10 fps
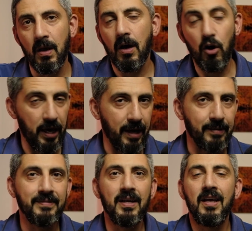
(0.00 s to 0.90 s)
Okay,
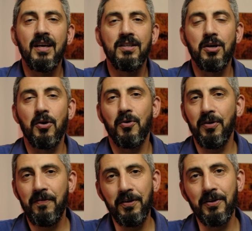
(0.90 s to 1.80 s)
so
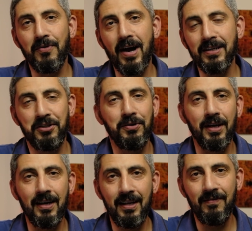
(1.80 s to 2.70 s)
if you're in a rush, you
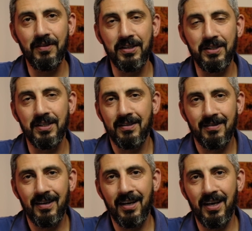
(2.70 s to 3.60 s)
can leave this
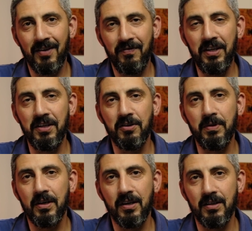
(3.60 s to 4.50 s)
video
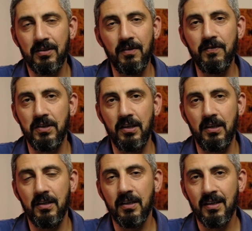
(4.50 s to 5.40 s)
because you've
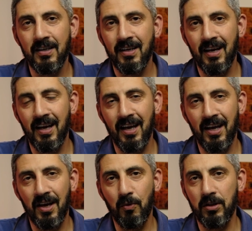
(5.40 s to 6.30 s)
seen
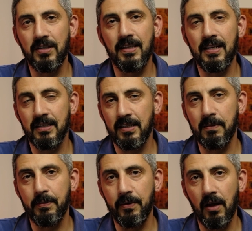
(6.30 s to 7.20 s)
what this lens is
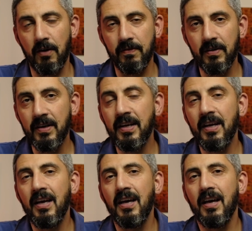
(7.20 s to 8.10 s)
capable of.
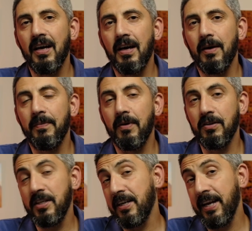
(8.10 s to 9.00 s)

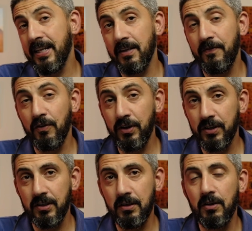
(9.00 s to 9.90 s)
On the other hand, if you're
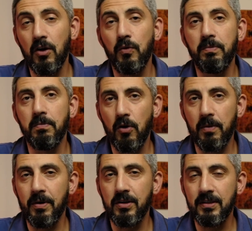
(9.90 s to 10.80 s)
interested in knowing more
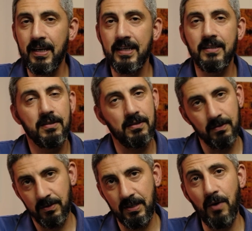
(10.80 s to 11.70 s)
about this lens,
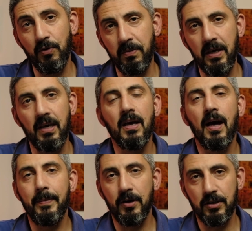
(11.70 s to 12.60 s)
stay with me.
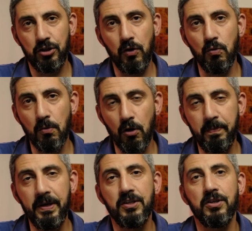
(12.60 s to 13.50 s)
I'm going to show you more
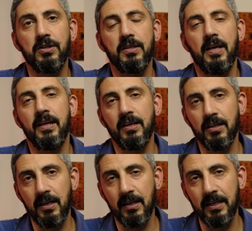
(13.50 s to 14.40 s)
pictures and I'm
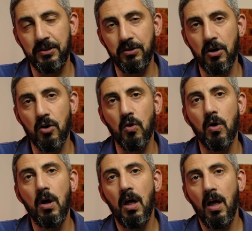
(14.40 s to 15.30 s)
going to let you
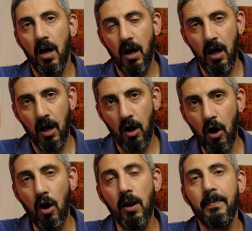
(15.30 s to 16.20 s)
know
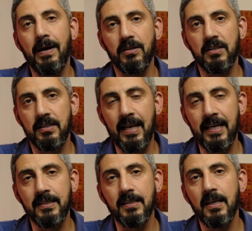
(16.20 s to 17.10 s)
all about this
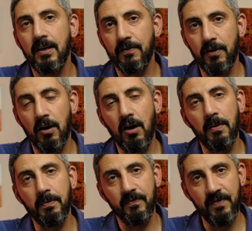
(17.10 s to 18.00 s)
lens
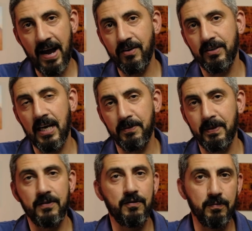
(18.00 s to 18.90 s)
from various
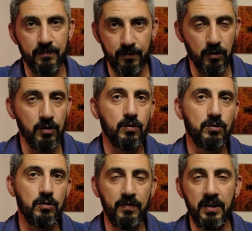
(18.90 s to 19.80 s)
aspects, from photo
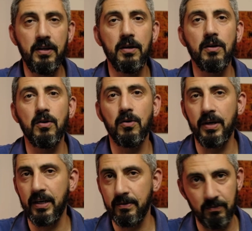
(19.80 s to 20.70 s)
to video
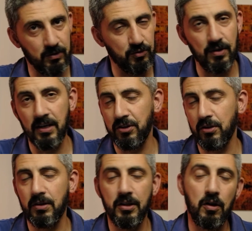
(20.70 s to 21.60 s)
and
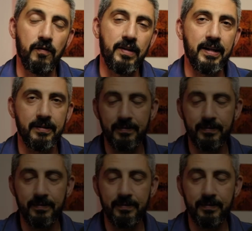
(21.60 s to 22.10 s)
construction and all of that.